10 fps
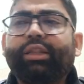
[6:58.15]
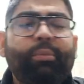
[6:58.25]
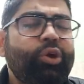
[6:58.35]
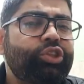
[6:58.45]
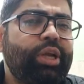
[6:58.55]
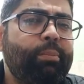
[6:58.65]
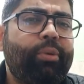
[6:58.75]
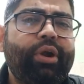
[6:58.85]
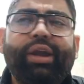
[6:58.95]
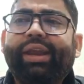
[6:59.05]
The most
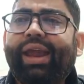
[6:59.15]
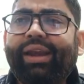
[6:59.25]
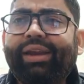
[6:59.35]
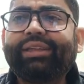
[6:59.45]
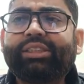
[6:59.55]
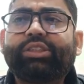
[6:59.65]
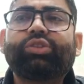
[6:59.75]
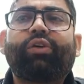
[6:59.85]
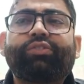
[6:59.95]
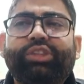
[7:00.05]
important
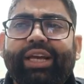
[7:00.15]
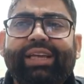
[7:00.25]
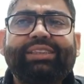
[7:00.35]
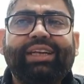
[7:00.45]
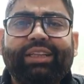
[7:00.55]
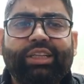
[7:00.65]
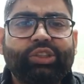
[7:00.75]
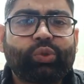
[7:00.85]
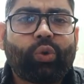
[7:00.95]
catalysts of change in this